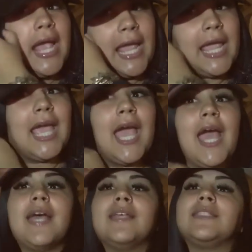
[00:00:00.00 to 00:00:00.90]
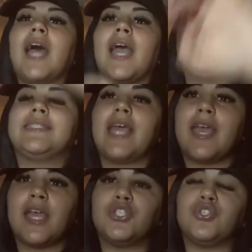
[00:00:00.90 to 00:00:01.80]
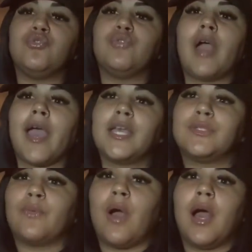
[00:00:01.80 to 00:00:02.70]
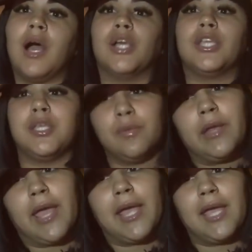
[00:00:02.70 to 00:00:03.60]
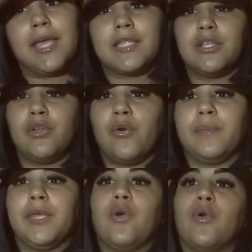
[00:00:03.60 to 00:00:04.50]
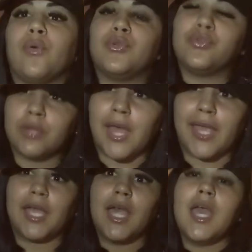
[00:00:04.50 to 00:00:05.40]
and I said, do you guys want a Q&A, get to know me, or would you like